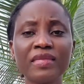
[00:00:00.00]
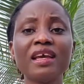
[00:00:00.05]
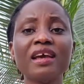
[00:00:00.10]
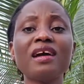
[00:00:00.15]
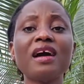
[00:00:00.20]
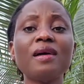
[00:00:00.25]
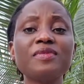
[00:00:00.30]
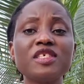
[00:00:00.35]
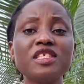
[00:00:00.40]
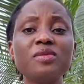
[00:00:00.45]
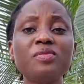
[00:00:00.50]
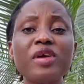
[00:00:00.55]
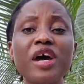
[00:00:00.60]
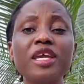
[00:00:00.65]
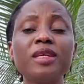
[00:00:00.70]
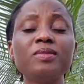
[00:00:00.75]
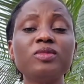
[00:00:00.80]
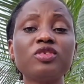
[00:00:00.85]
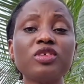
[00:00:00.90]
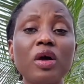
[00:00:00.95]
Captain
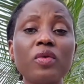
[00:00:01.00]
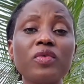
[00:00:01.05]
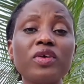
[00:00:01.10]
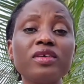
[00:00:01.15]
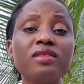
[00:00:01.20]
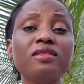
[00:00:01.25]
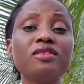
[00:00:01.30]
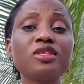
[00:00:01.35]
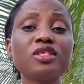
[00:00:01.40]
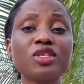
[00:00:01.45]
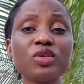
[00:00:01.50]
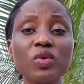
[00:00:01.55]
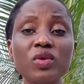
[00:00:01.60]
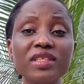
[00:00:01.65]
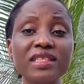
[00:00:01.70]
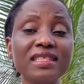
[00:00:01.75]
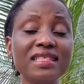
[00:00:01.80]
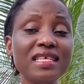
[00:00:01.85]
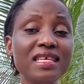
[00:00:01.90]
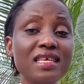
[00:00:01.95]
Ibrahim Traore took
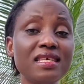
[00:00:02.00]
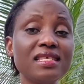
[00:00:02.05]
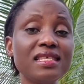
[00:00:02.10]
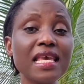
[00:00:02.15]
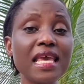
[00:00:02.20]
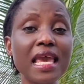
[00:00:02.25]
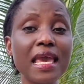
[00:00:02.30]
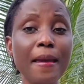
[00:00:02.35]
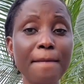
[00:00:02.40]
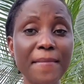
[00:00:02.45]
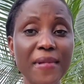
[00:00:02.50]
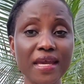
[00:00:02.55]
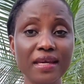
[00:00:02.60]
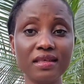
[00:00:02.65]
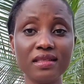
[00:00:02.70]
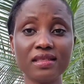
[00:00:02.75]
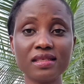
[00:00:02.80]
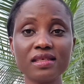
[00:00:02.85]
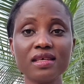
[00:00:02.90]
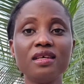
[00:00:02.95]
these
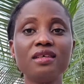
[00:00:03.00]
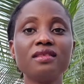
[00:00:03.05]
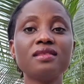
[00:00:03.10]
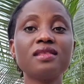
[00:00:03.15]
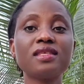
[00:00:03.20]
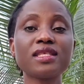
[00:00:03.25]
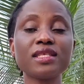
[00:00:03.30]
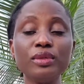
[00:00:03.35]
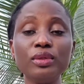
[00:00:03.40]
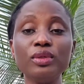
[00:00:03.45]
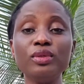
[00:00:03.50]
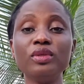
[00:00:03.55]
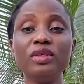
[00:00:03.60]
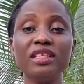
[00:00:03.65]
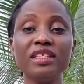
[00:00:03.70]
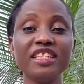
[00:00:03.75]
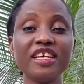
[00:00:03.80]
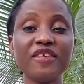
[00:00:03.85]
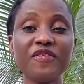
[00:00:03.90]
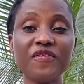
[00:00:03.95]
inmates to
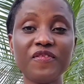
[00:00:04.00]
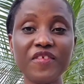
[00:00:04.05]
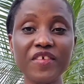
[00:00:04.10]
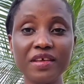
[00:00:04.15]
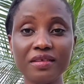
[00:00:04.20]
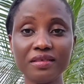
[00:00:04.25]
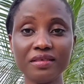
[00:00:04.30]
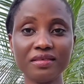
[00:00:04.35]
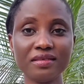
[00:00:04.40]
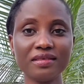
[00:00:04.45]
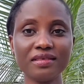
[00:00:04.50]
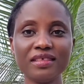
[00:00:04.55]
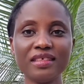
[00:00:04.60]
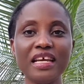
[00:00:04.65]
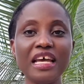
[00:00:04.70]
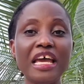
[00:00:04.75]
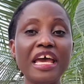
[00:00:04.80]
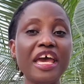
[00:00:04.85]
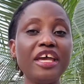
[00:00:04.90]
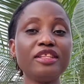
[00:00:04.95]
the field,
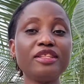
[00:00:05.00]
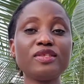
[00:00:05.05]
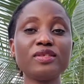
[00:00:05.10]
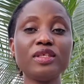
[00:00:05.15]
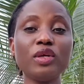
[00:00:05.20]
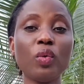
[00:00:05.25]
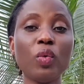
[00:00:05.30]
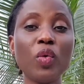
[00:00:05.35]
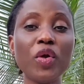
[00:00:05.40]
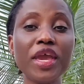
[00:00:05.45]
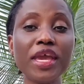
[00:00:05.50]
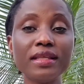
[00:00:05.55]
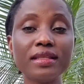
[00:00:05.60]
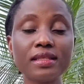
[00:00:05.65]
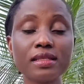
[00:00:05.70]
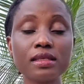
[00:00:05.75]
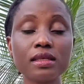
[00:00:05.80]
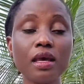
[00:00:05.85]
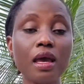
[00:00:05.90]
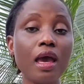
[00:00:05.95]
into the
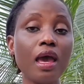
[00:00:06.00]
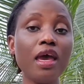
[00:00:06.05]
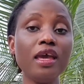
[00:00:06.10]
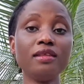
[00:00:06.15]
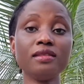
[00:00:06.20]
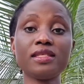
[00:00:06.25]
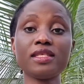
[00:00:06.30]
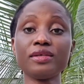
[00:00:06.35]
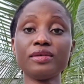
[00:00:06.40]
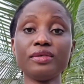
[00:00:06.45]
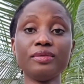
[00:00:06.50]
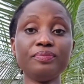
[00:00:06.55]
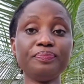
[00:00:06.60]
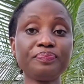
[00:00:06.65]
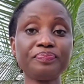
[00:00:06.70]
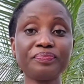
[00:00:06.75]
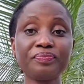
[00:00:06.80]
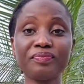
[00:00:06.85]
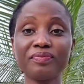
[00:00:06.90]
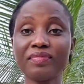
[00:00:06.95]
wheat, into
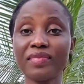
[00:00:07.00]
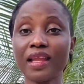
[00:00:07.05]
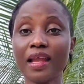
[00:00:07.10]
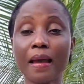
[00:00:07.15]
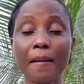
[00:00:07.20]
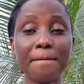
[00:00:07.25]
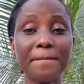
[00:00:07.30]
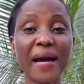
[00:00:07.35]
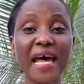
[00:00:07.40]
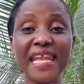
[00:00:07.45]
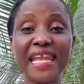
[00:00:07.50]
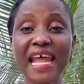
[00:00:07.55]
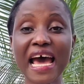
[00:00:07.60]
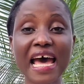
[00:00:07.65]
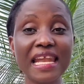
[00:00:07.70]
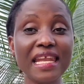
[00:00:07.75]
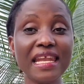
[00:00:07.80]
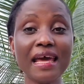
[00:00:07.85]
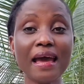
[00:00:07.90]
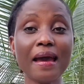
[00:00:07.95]

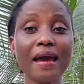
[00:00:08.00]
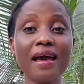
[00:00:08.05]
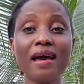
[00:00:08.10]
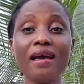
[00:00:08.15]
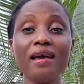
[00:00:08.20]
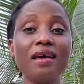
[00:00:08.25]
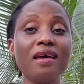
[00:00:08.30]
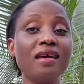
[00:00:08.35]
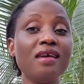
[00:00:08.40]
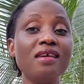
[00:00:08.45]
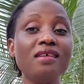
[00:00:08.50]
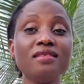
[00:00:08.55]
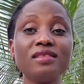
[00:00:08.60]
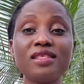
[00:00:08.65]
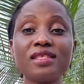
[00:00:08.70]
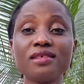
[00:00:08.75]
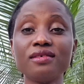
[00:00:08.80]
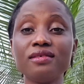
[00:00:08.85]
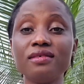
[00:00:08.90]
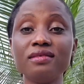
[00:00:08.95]
banana,
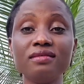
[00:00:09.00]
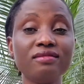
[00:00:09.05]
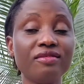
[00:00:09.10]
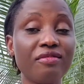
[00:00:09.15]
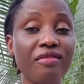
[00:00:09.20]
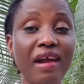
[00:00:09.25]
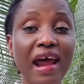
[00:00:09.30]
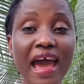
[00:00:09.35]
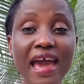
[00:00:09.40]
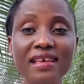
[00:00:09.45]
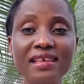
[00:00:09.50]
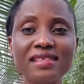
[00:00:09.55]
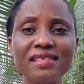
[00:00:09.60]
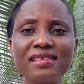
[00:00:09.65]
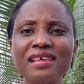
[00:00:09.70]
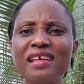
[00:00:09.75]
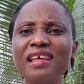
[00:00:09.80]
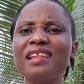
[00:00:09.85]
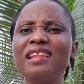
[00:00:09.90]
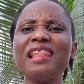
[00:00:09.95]
into
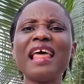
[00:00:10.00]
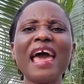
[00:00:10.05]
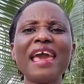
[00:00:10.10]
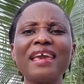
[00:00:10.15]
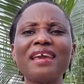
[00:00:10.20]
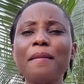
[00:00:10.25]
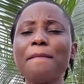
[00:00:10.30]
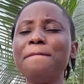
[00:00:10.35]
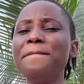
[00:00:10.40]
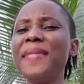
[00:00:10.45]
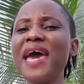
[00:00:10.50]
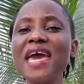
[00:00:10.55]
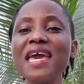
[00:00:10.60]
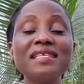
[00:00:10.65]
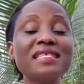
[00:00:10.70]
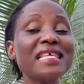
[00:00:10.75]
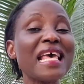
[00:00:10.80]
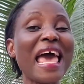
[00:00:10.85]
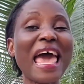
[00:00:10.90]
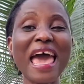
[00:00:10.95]
rice, like
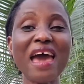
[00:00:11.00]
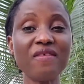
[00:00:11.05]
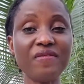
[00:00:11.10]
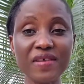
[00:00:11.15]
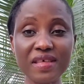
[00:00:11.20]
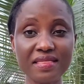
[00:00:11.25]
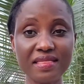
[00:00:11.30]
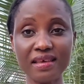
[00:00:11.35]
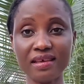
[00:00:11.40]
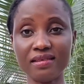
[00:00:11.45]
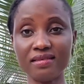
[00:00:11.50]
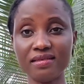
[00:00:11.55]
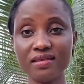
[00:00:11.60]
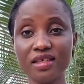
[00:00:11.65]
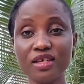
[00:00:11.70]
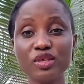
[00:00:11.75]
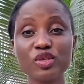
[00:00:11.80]
maize, everything.